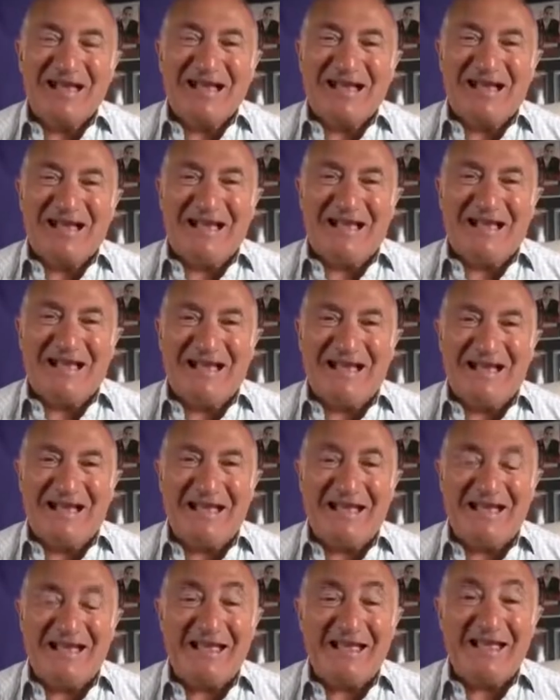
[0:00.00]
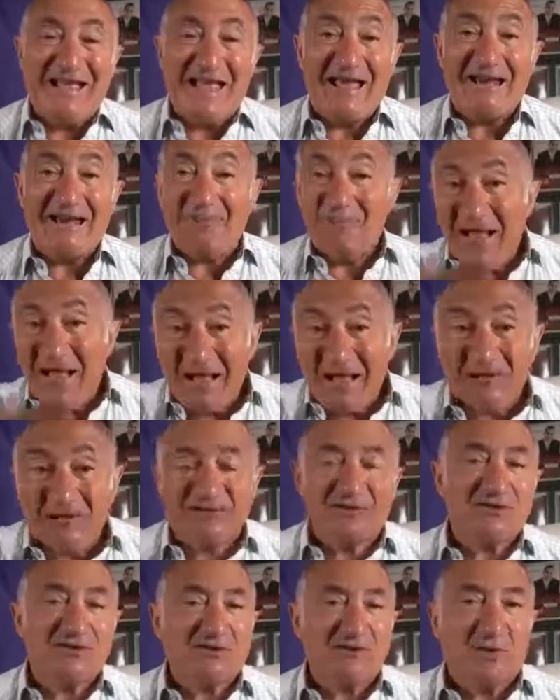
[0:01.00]
and about
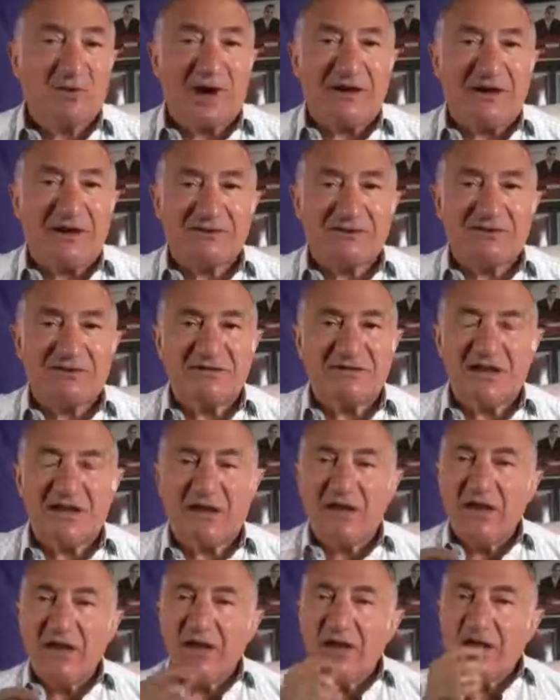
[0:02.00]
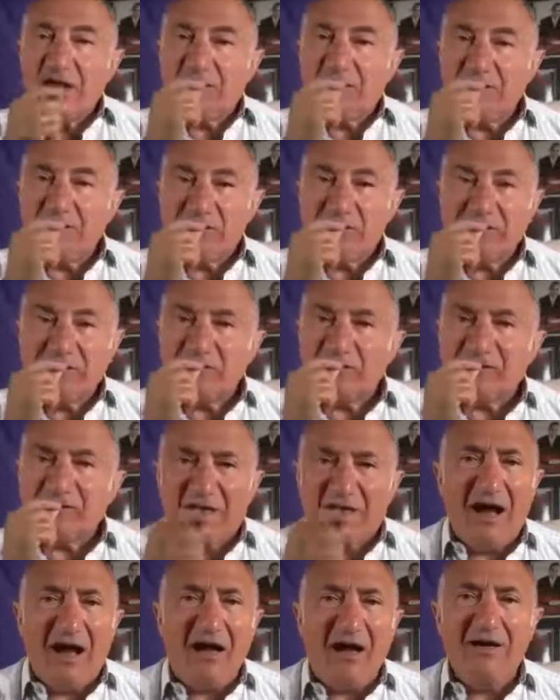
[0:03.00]
situations. This
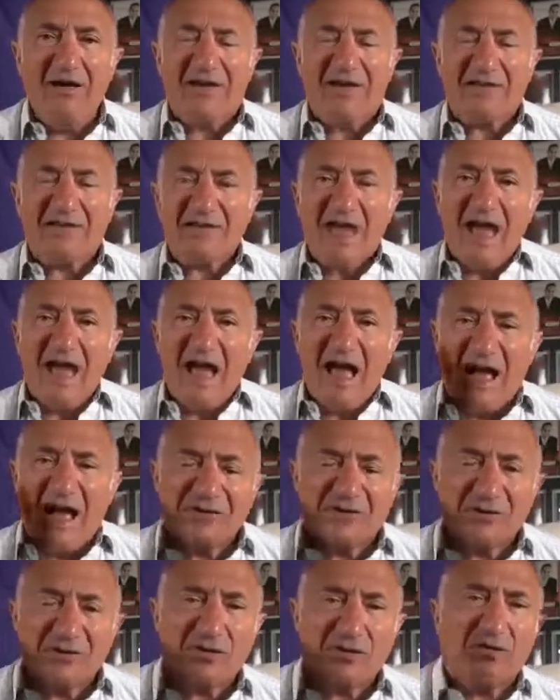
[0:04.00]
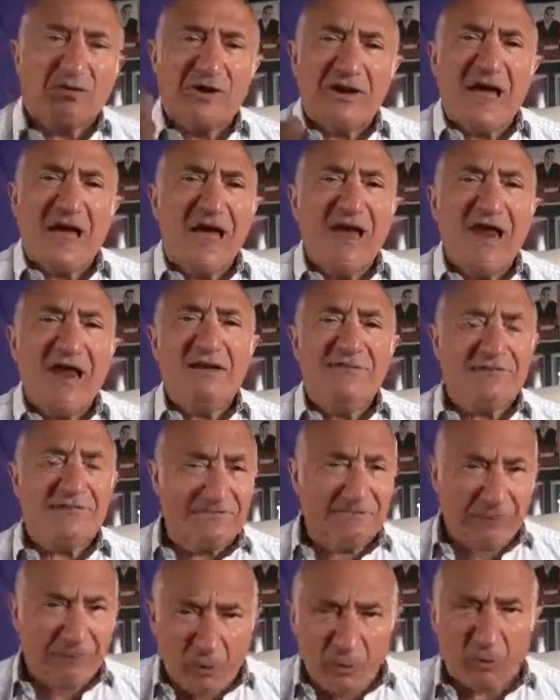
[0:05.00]
tongue of ours has a creative
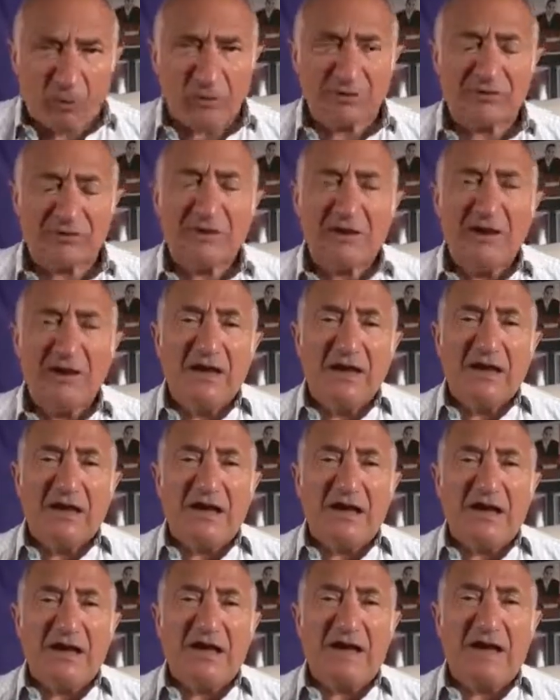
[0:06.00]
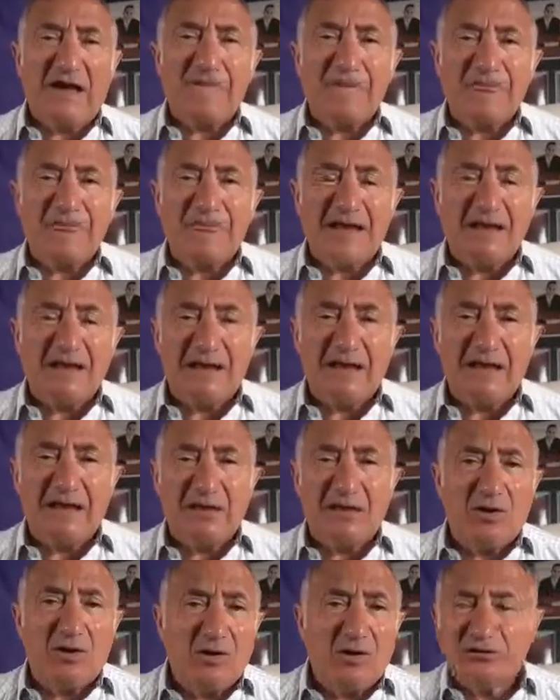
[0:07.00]
force,
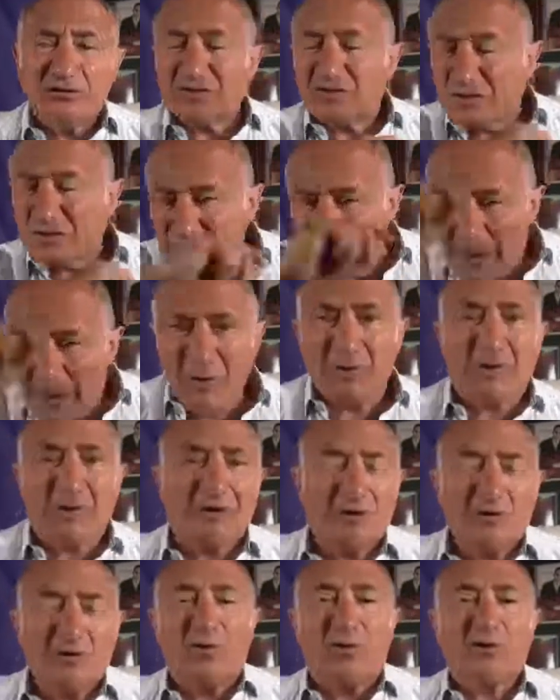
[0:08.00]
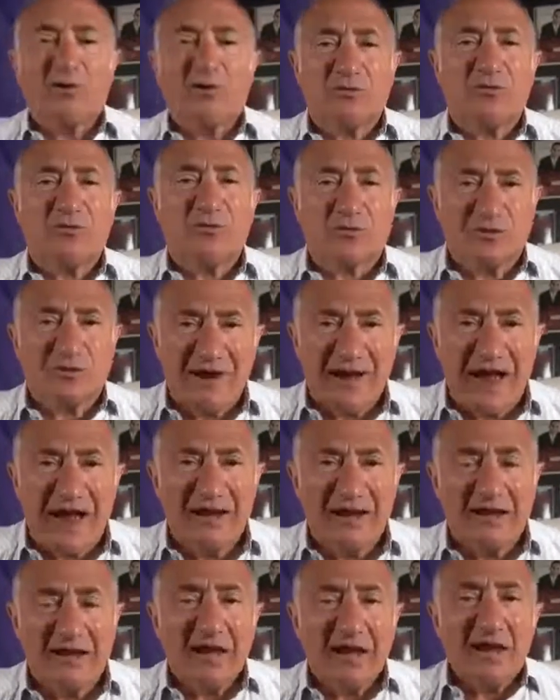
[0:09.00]
and God spoke and the world was
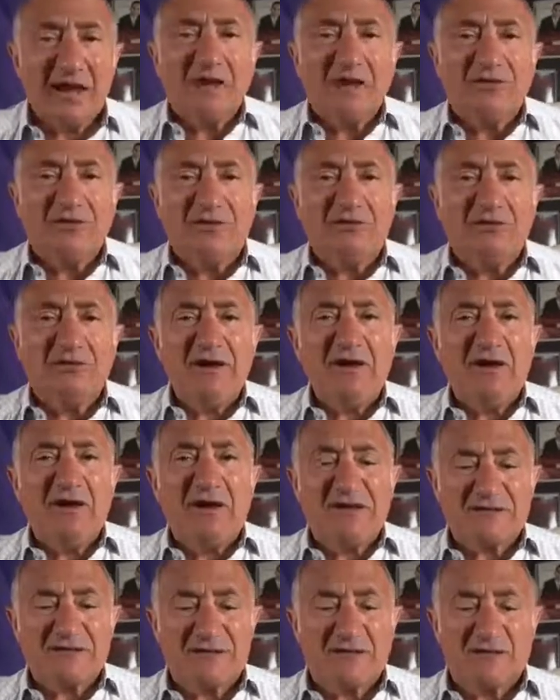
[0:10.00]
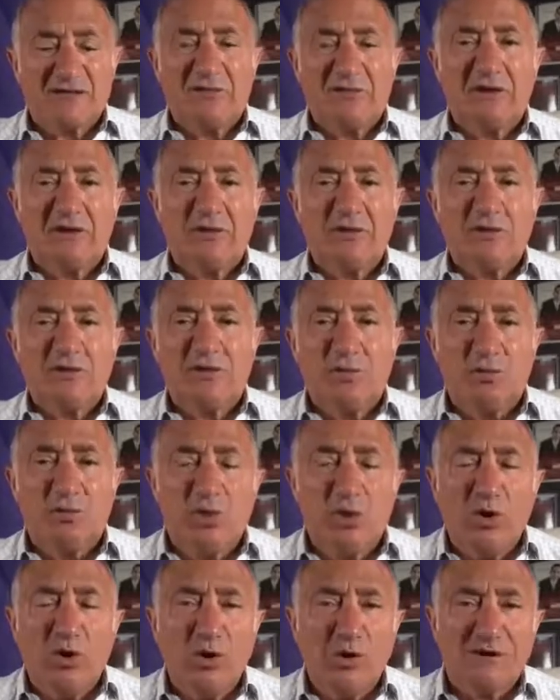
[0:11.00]
created. Do you realize that the
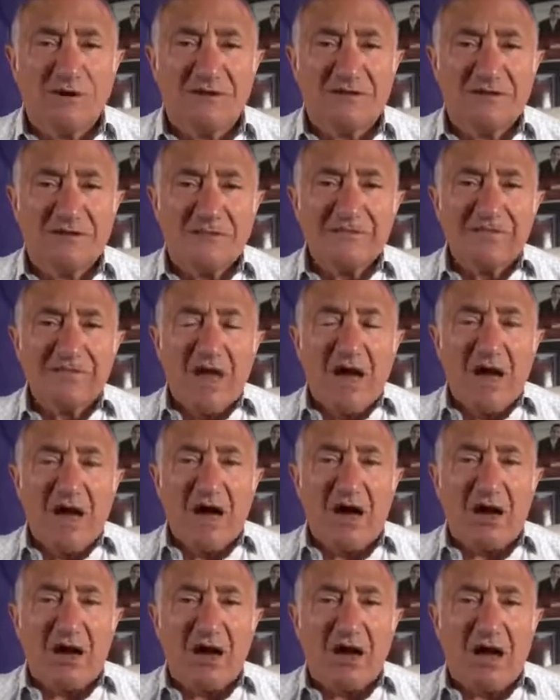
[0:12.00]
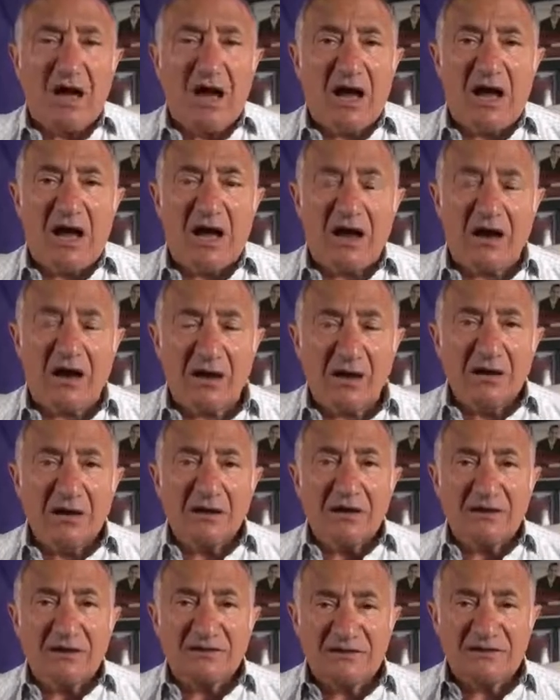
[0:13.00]
words are
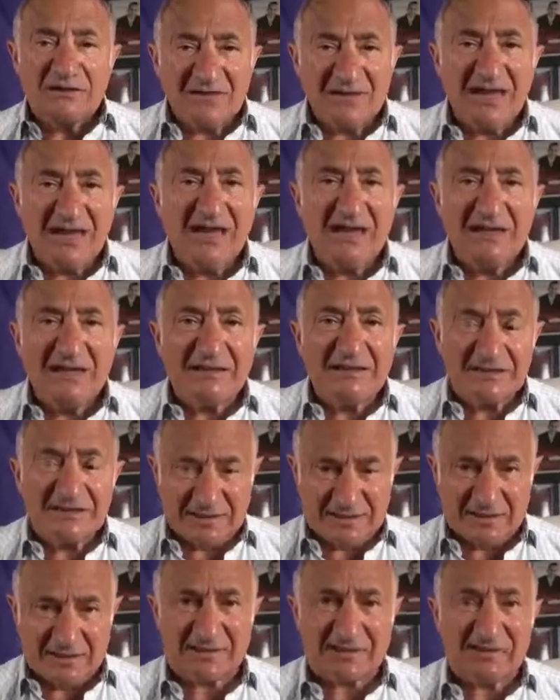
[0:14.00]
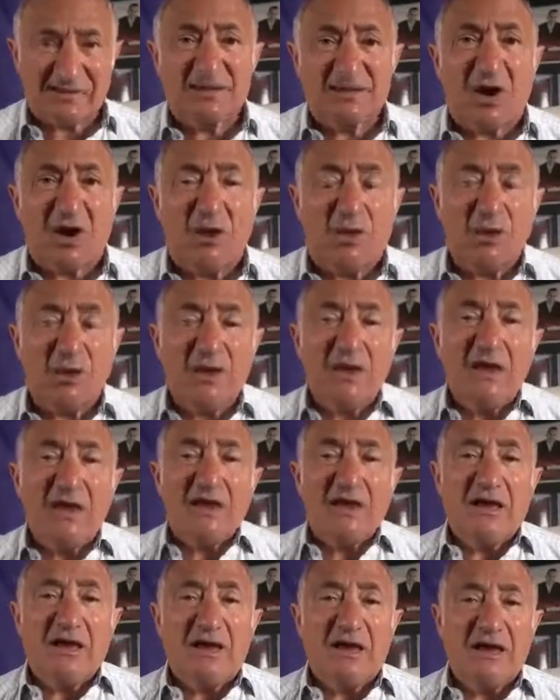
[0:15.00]
seeds to the soul?
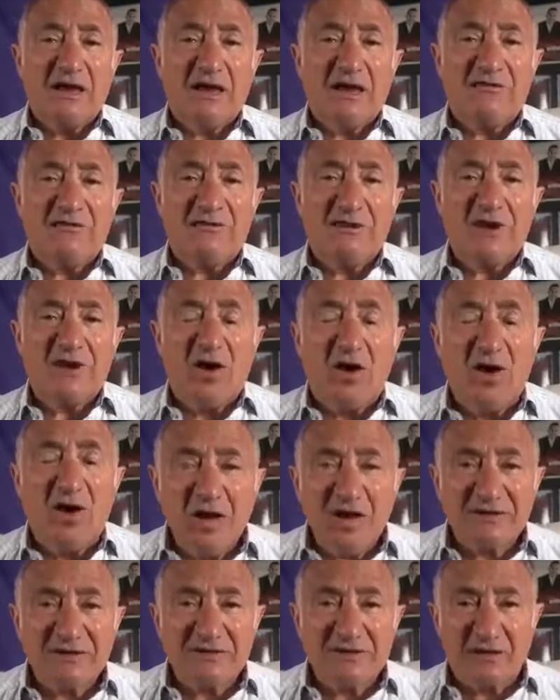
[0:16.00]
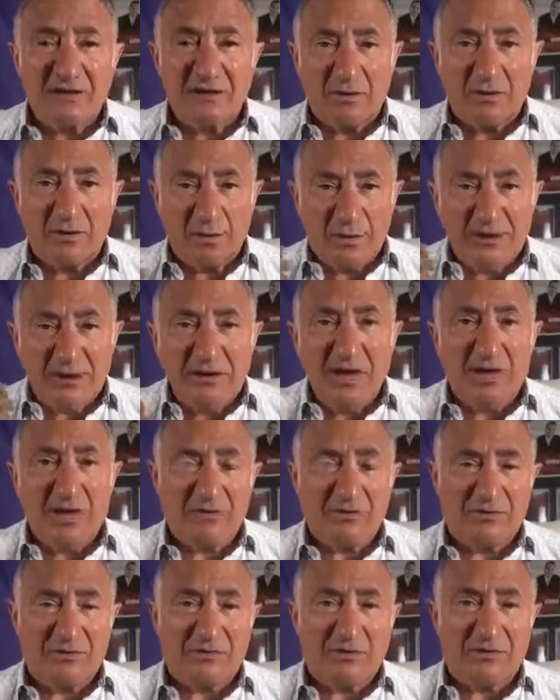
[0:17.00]
If the eyes are the
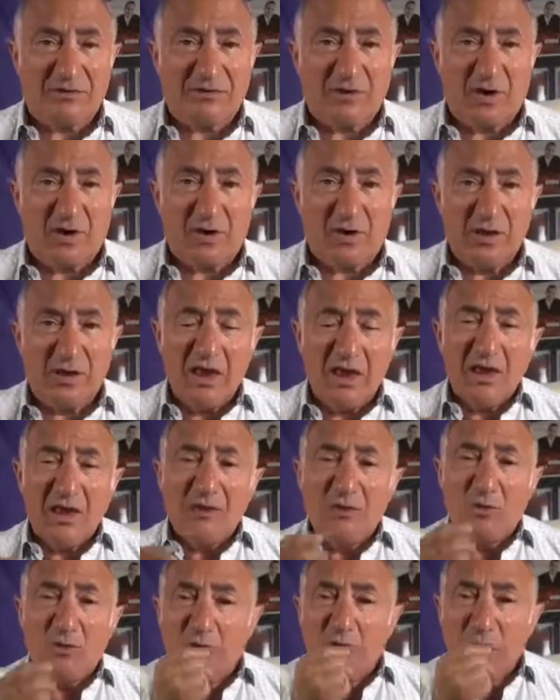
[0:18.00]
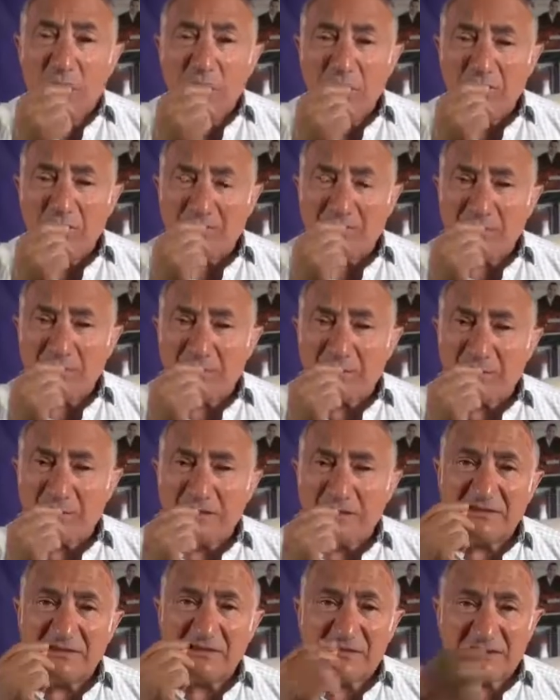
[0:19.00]
windows of the soul, words can
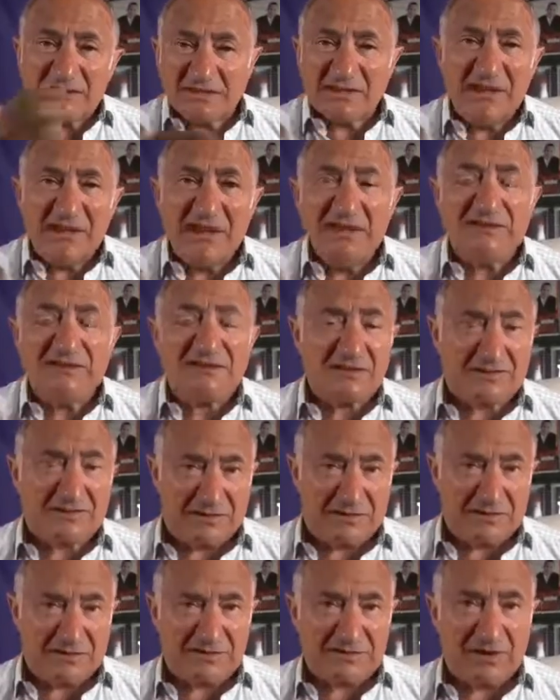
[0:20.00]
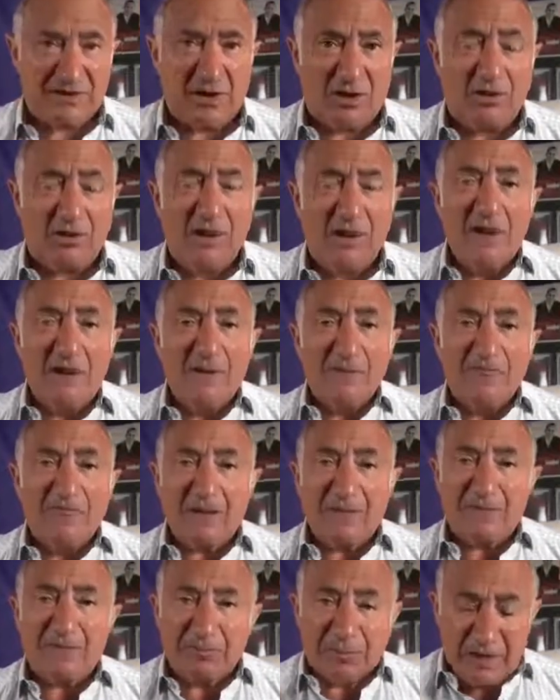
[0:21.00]
be seeds of the soul
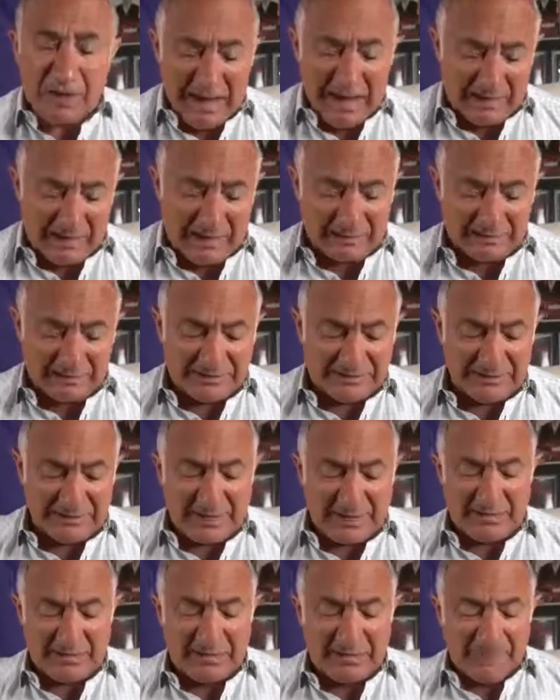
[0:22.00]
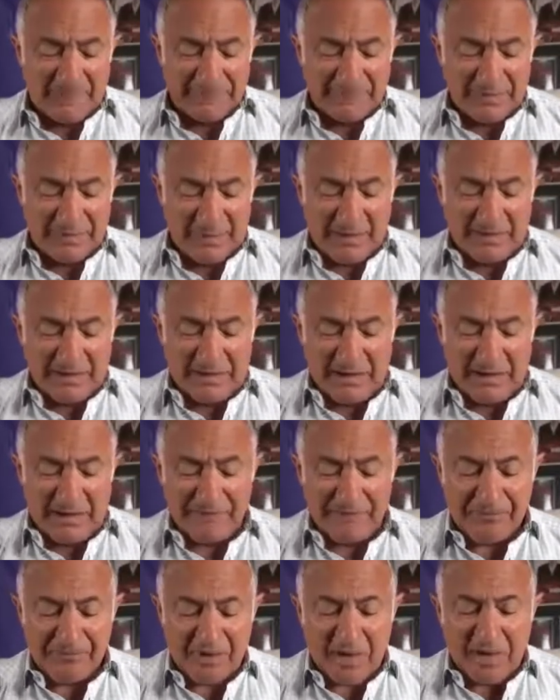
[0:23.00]
that plant a seed. And
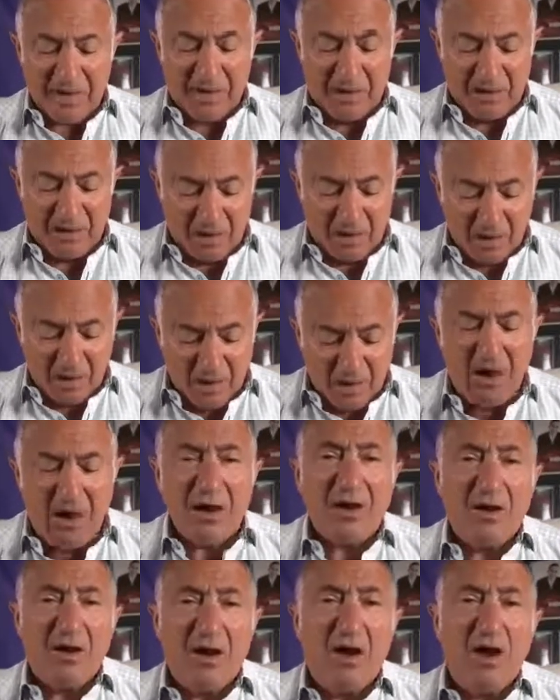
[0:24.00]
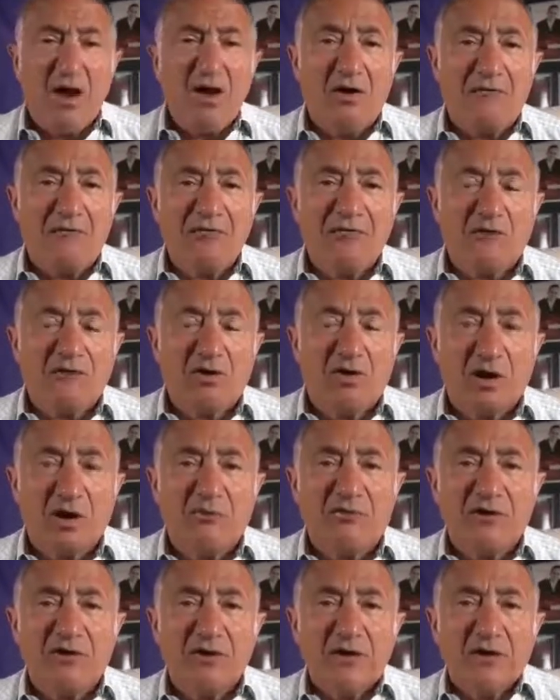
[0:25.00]
I oftentimes